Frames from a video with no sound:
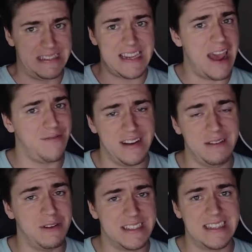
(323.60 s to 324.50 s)
definitely
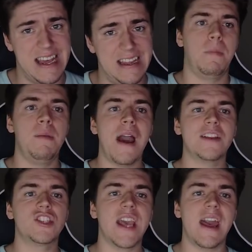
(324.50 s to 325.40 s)
wanted that. But he
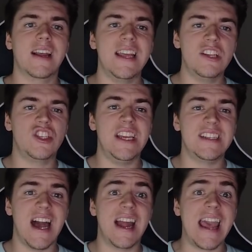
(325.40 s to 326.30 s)
managed to get a clean
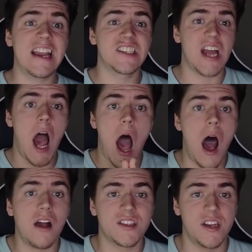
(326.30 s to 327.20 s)
sheet against
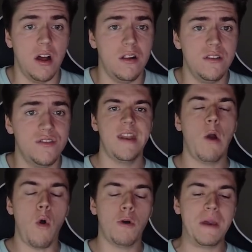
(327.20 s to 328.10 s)
Arsenal. Now,
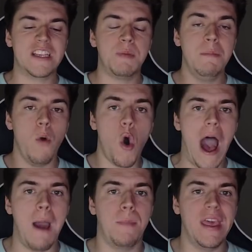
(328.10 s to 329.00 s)
what makes me more
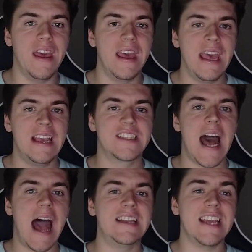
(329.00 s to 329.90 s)
happy is
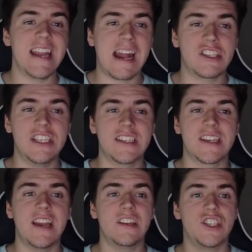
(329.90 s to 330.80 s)
that I did actually
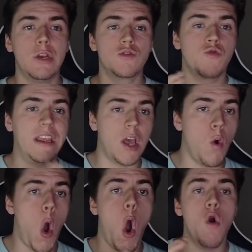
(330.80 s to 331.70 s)
decide to choose
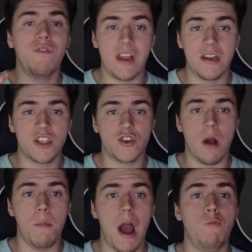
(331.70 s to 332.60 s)
Rico over
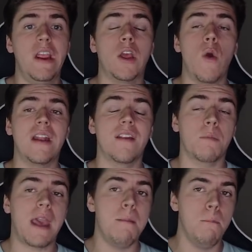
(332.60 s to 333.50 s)
LUNDSTRAM, and Rico ended
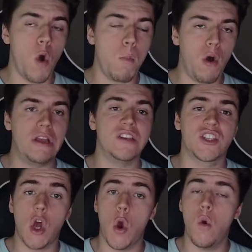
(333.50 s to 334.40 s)
up getting more points.
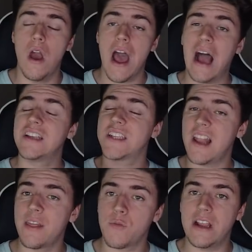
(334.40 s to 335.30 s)
So I still
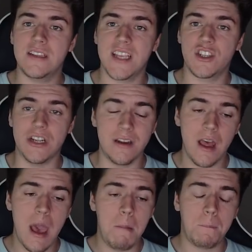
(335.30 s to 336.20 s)
had the right decision,
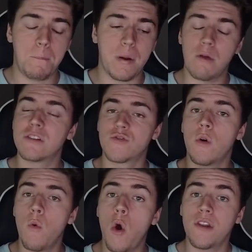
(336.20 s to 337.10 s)
but I was
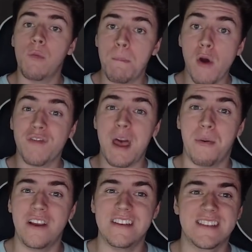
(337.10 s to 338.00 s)
rewarded with both of their
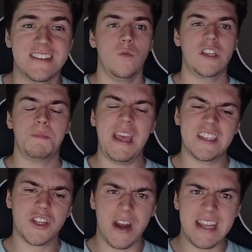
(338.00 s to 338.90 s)
points, which
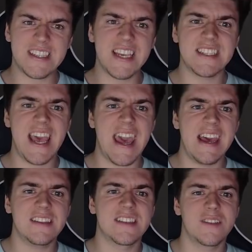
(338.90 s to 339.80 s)
means great
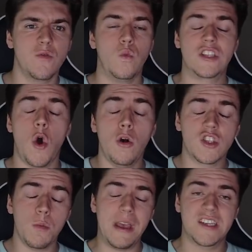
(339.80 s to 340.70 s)
success, which
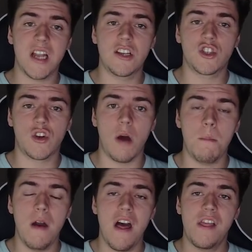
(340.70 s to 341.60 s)
also makes
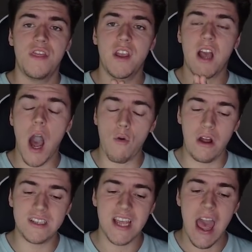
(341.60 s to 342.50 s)
LUNDSTRAM the
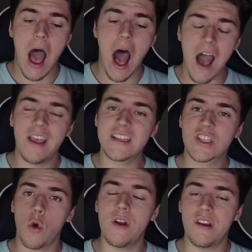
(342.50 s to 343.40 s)
current highest
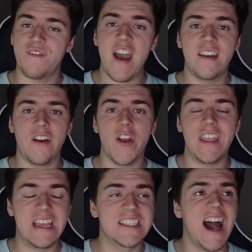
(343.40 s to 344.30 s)
scoring defender in
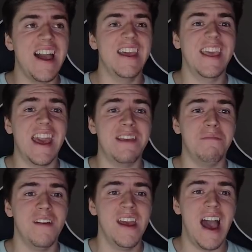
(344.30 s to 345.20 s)
the entire
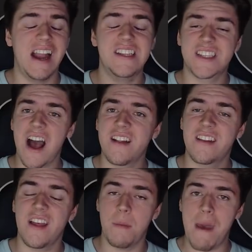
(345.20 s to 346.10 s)
game. And he
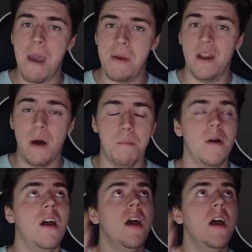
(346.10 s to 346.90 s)
started at the bare minimum.